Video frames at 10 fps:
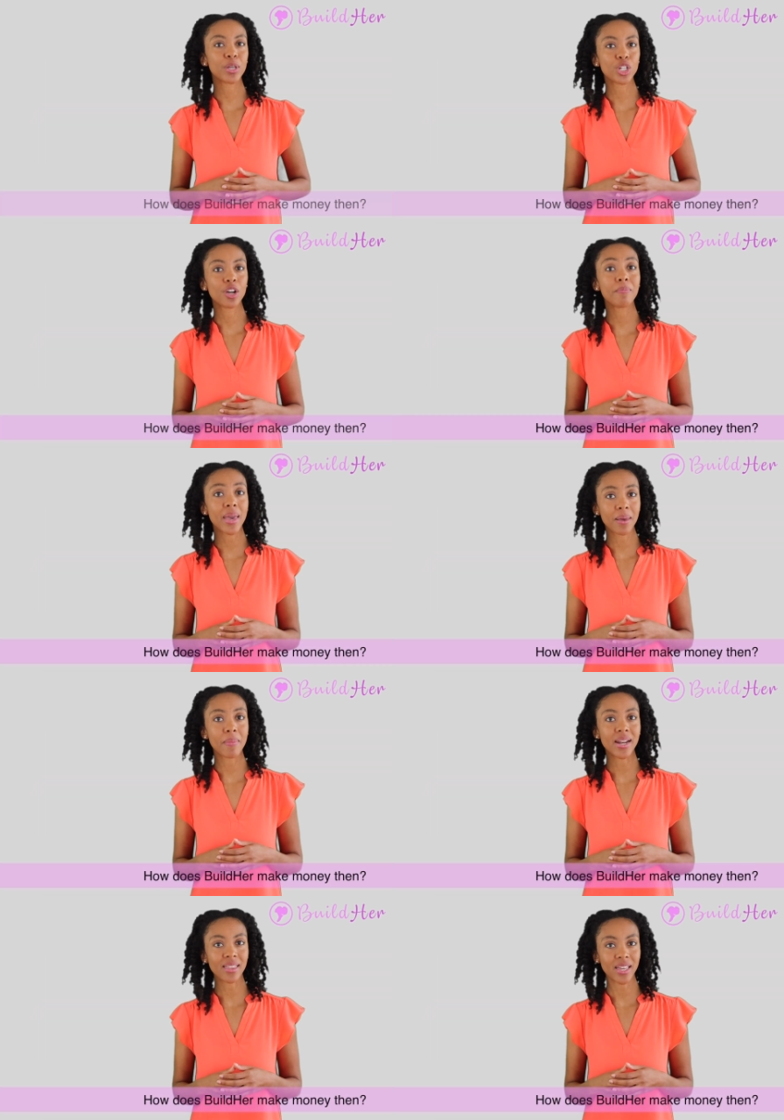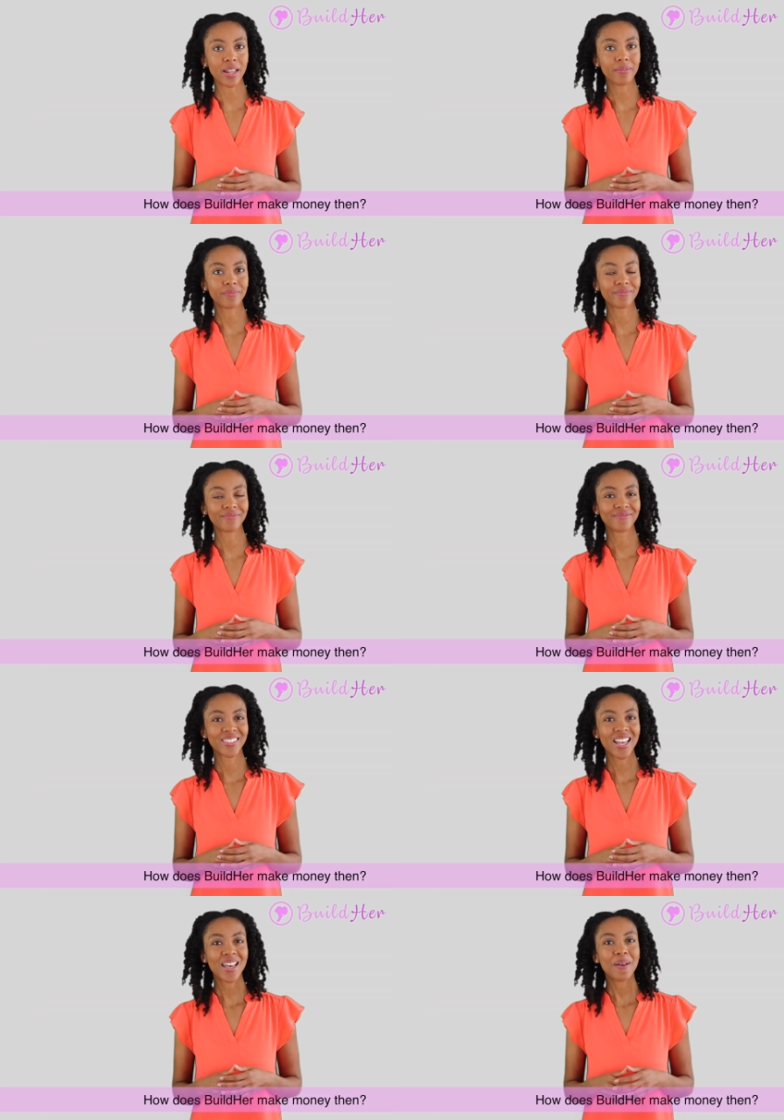BuildHer make money then?
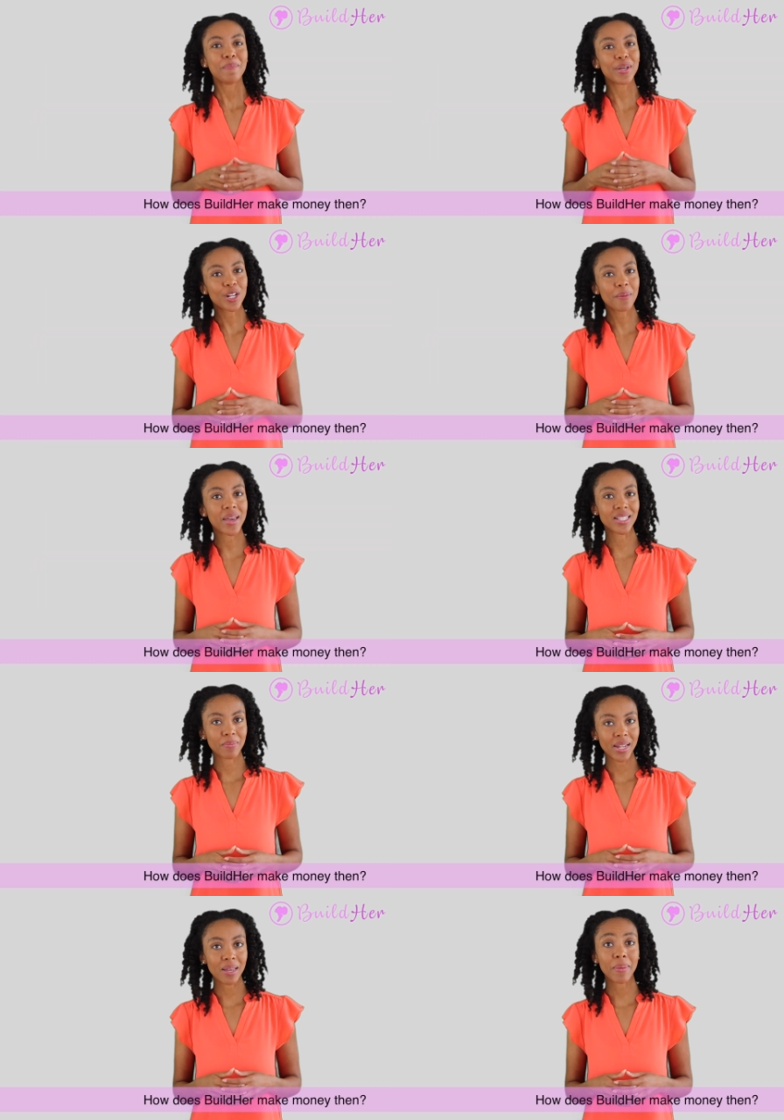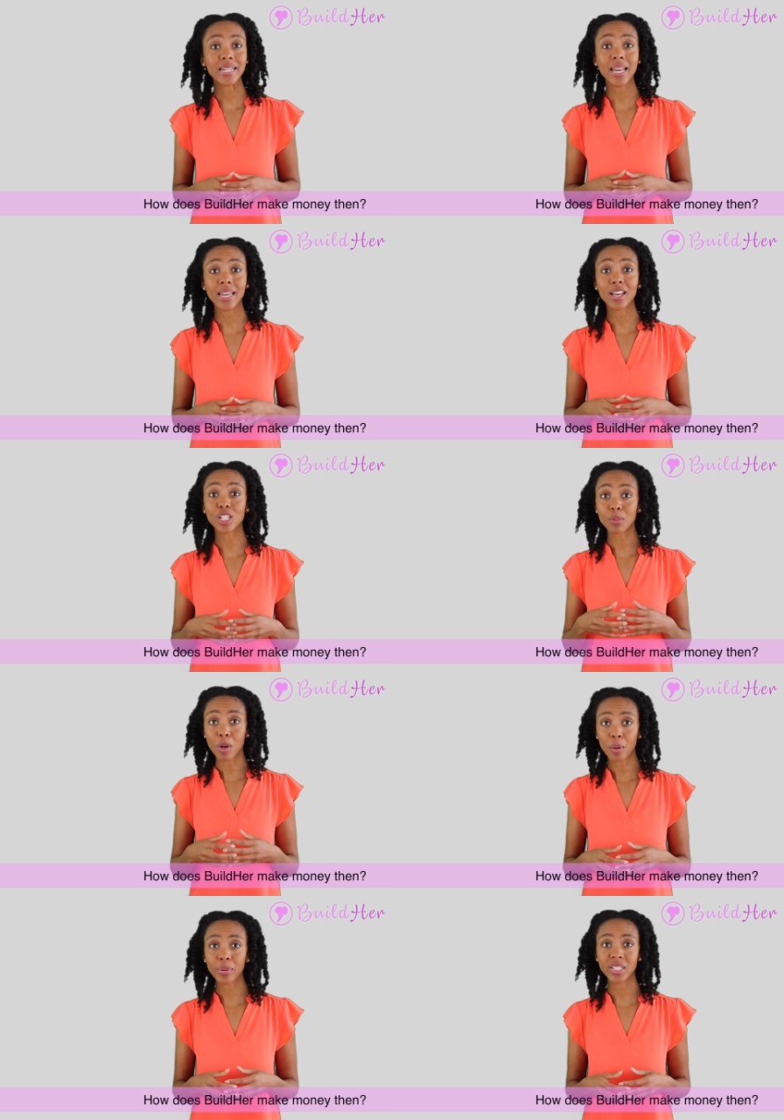BuildHer makes money by taking a
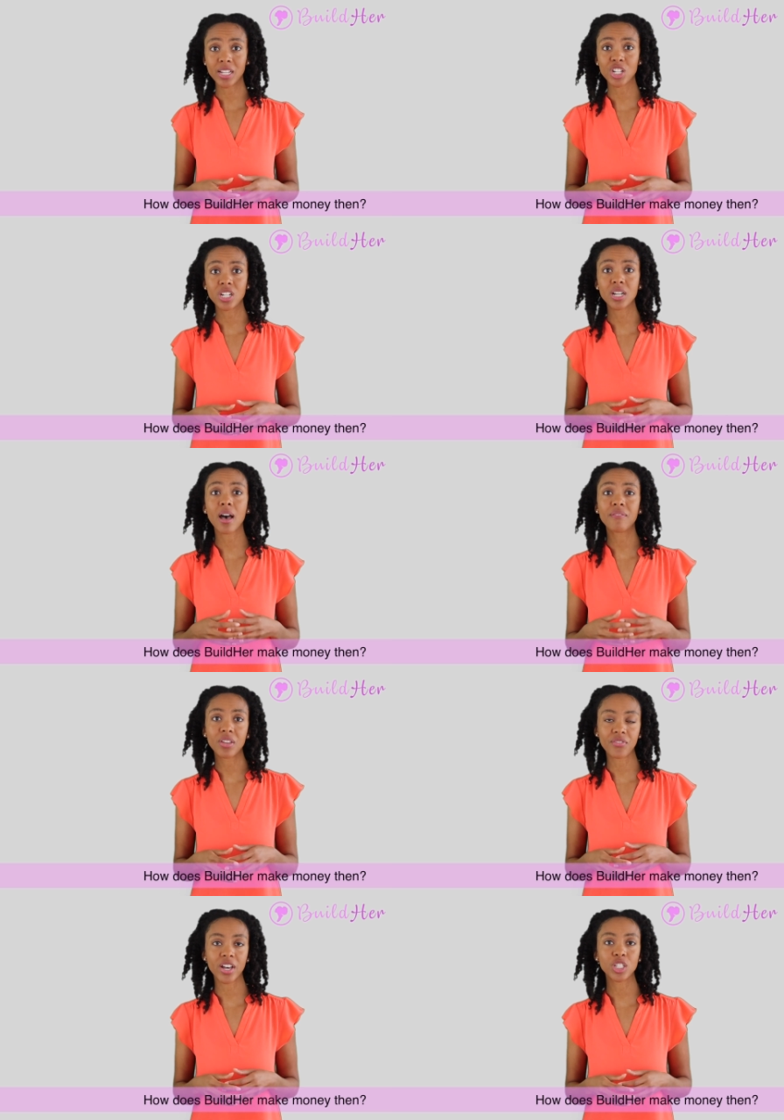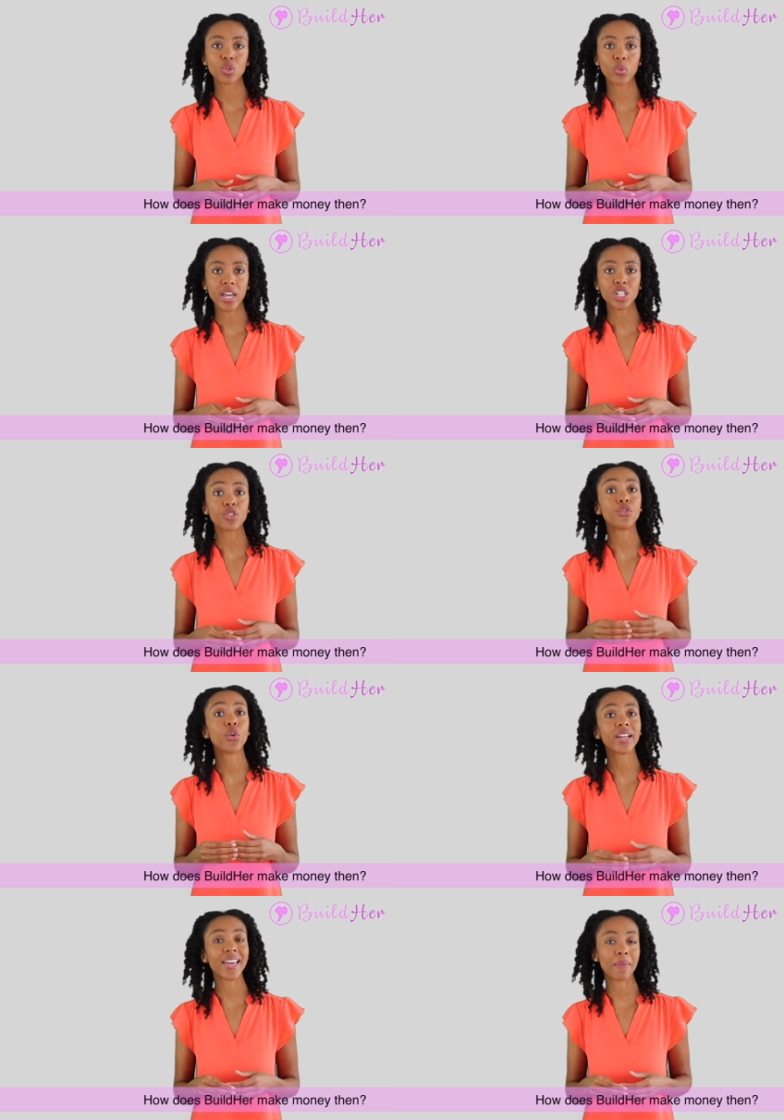small percentage of the funds raised
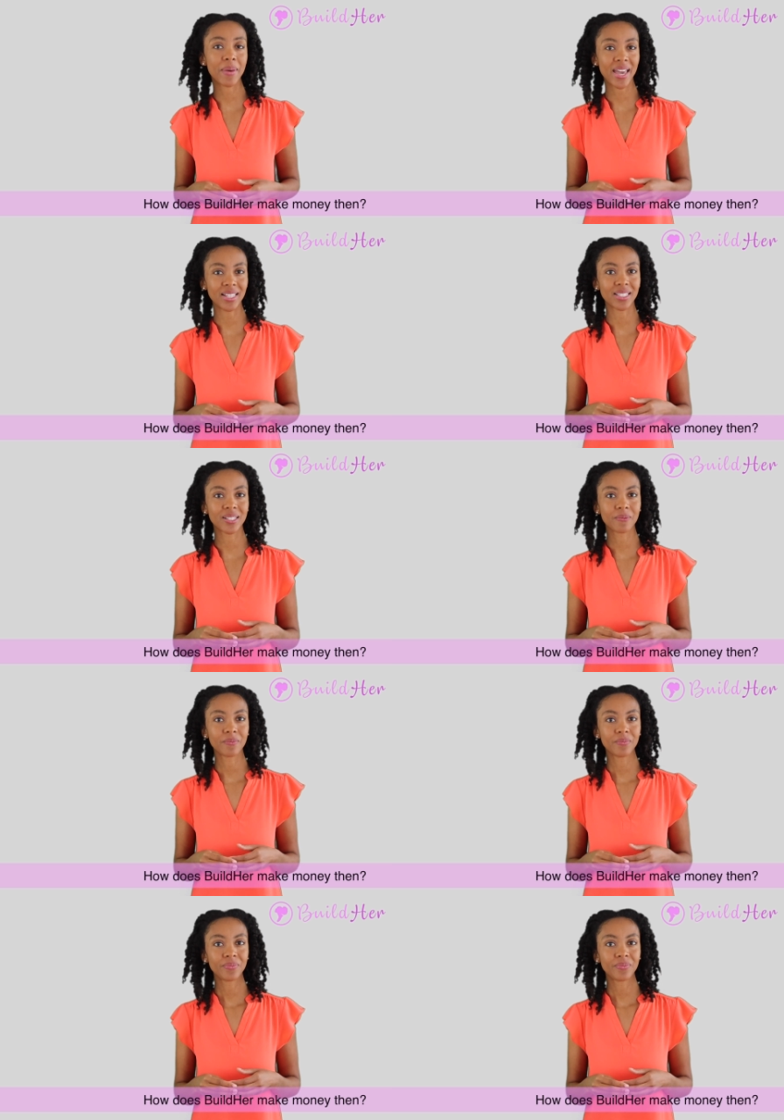for campaigns.